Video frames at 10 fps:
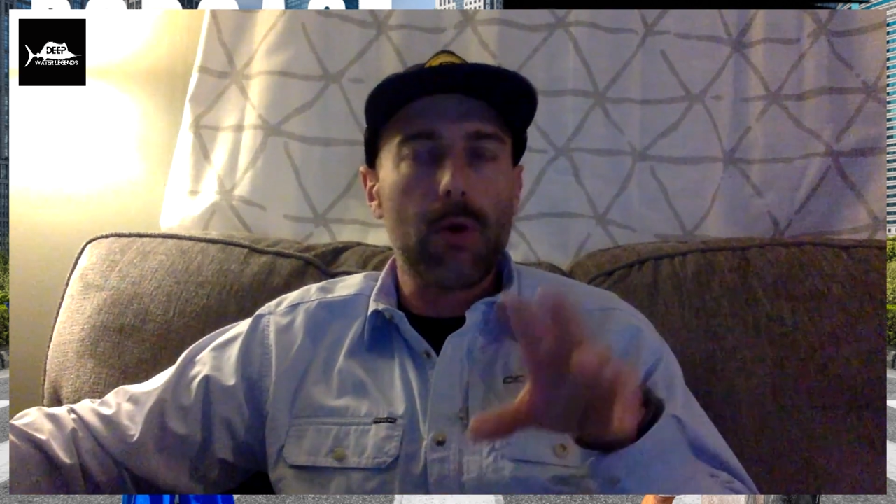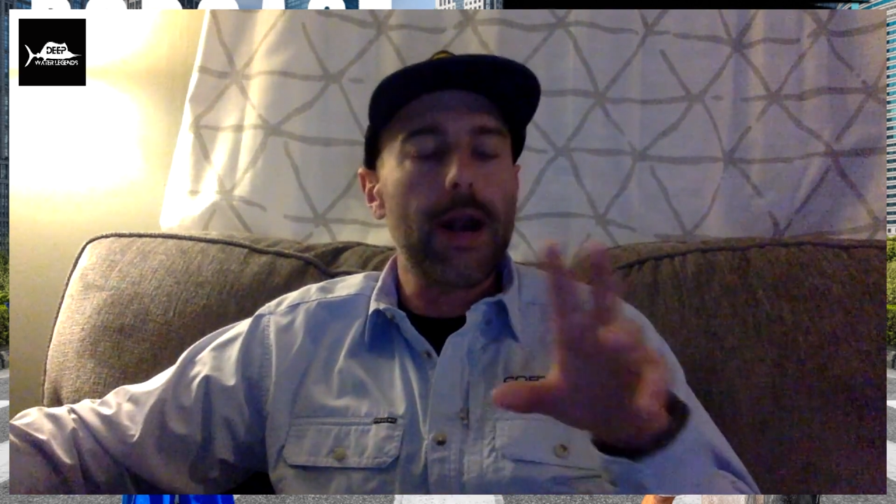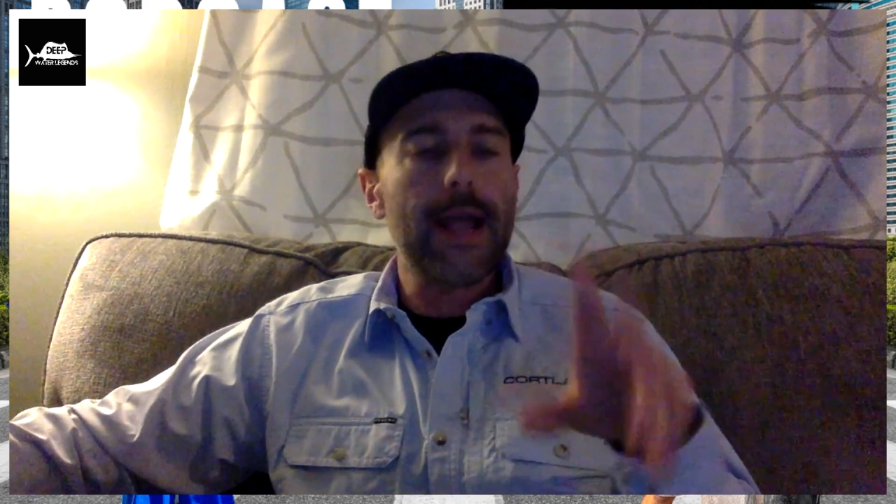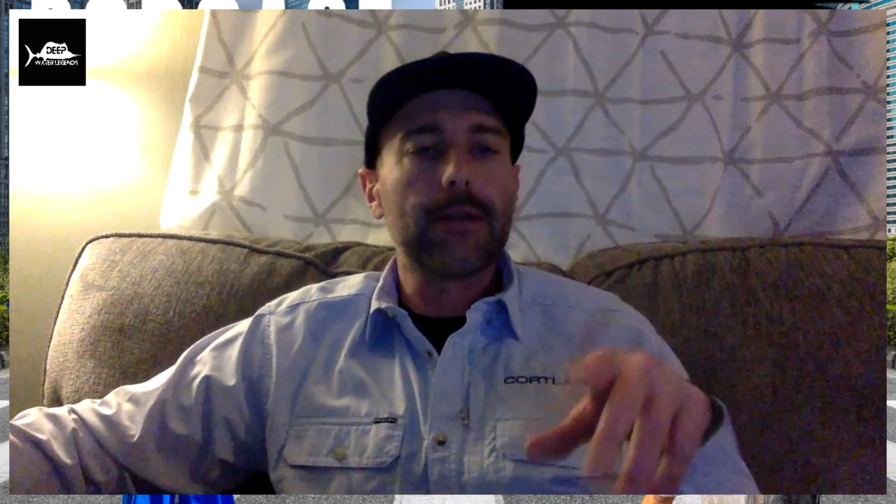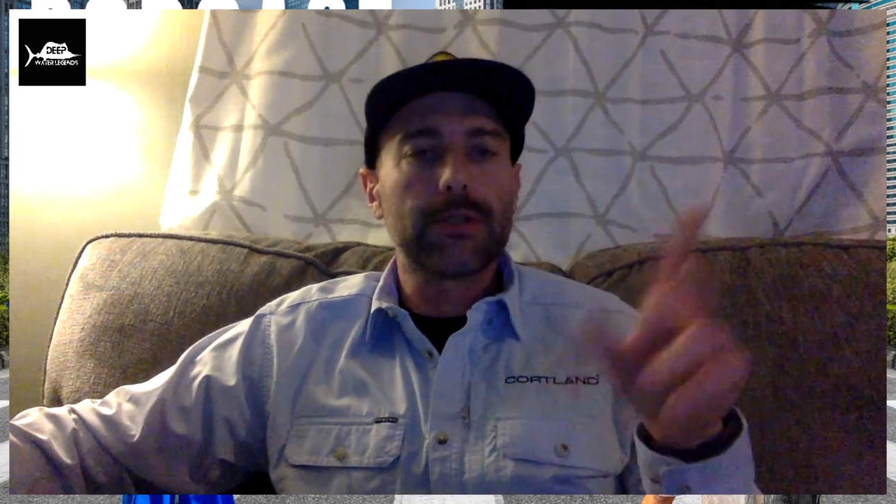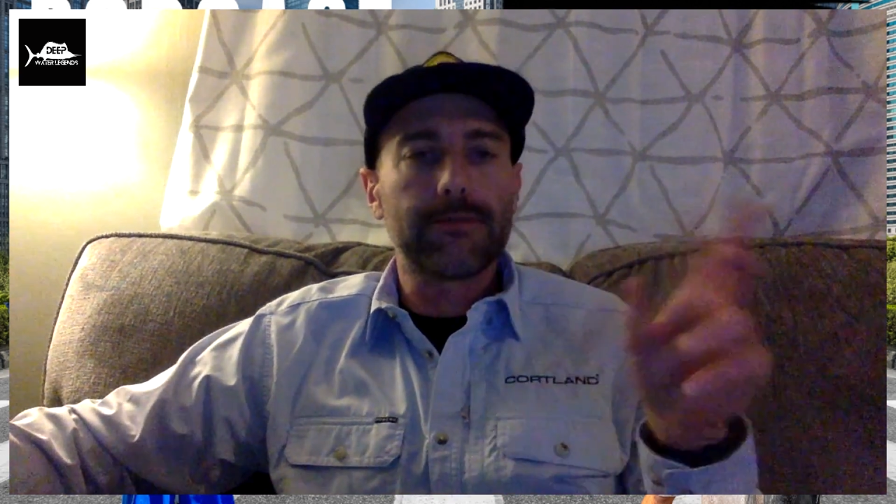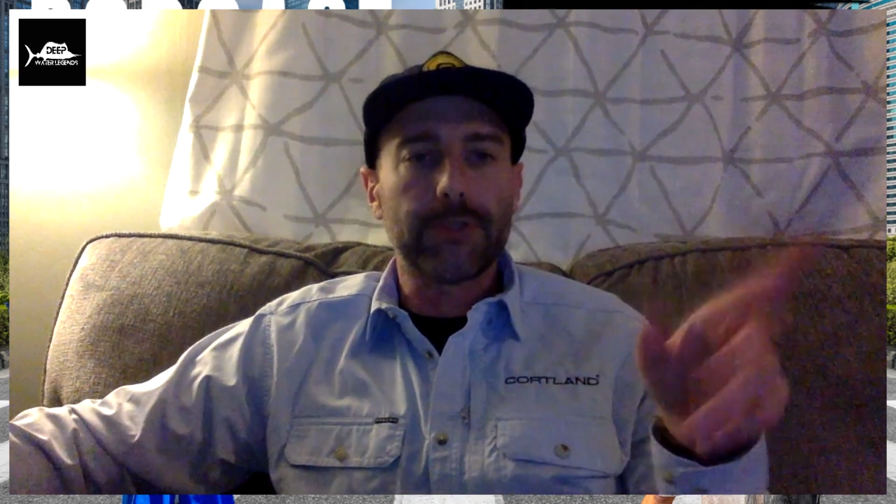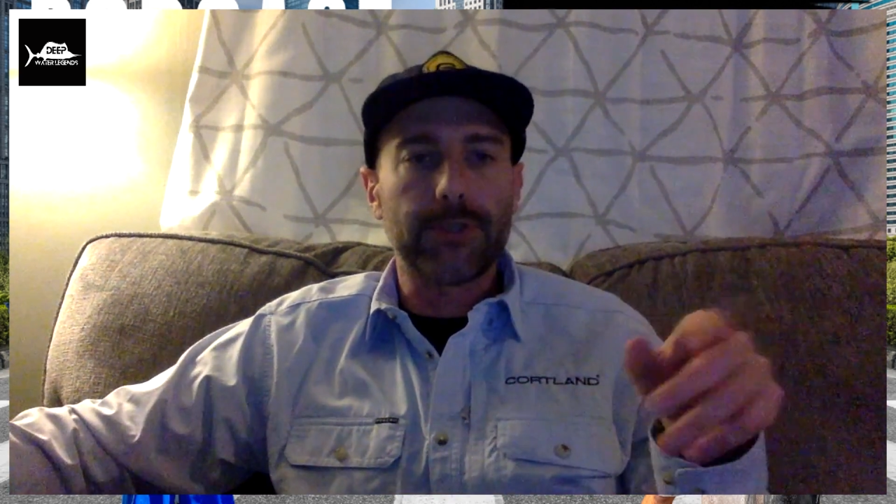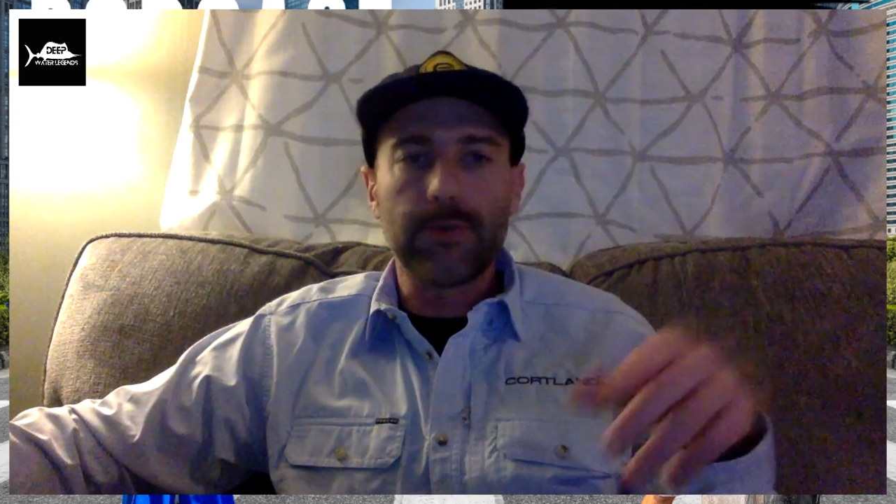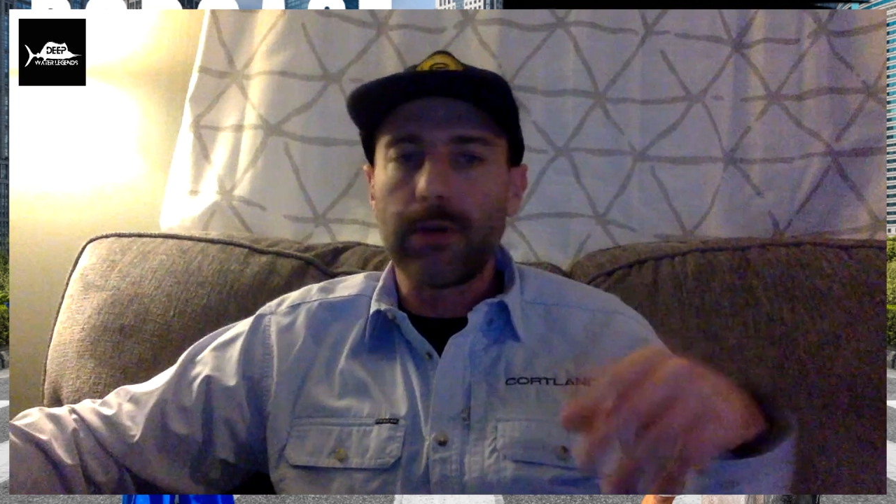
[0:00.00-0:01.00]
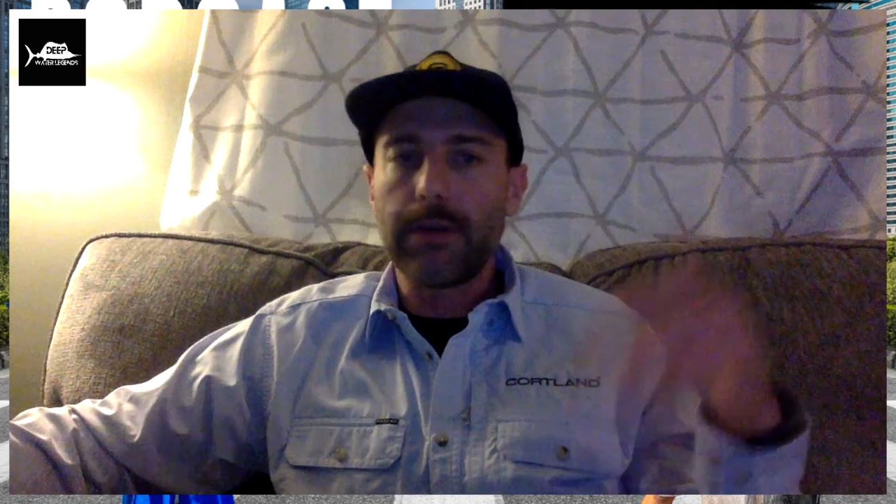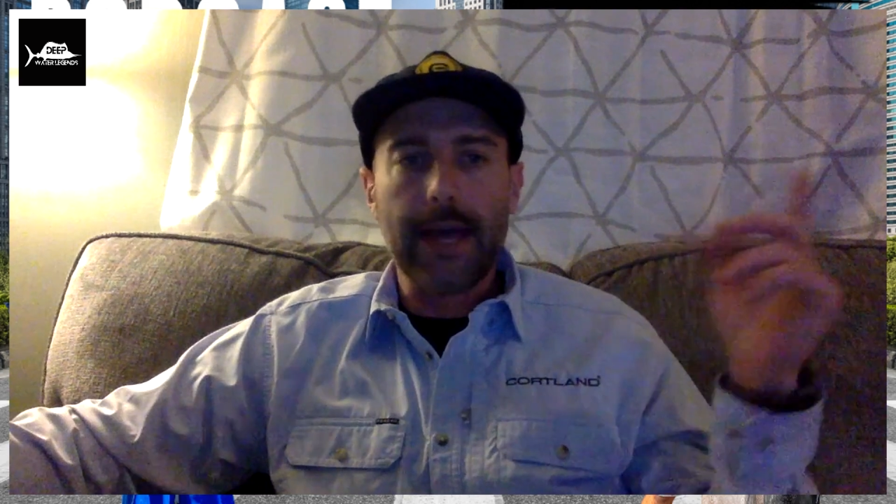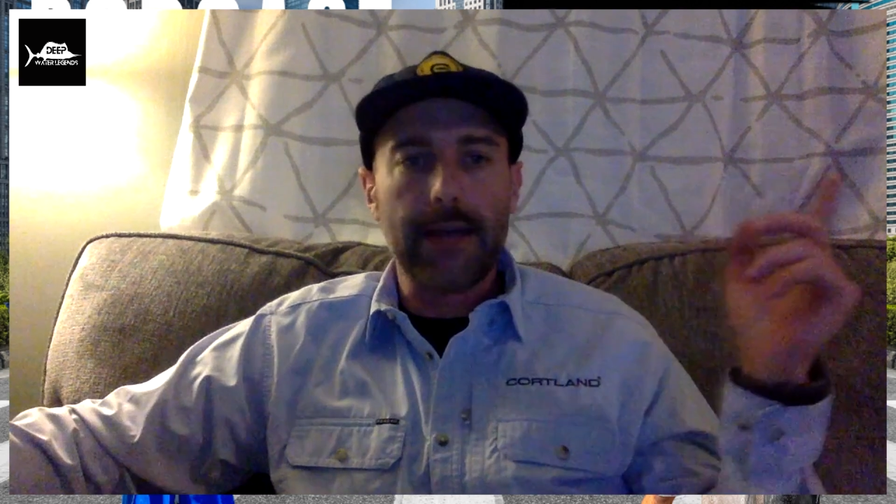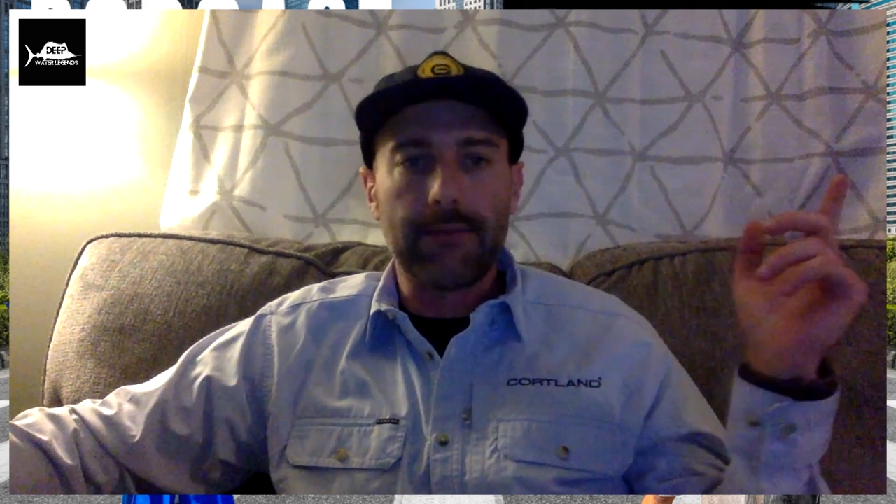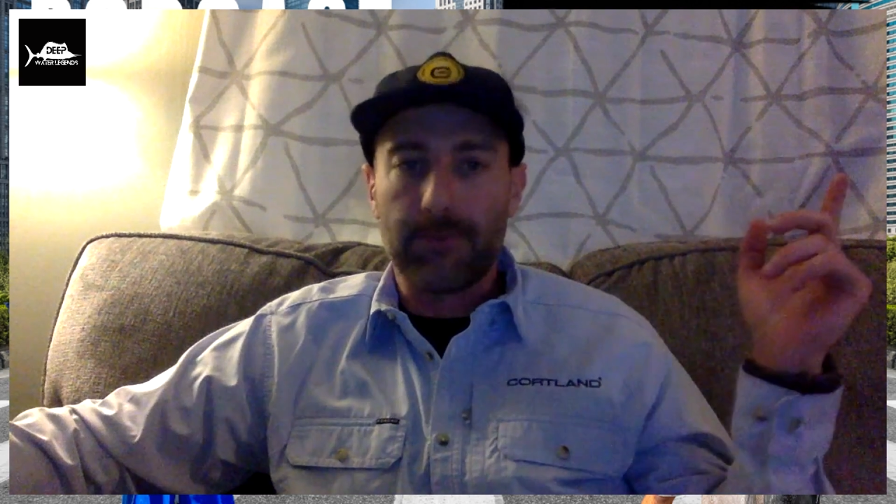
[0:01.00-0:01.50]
anglers for tuna that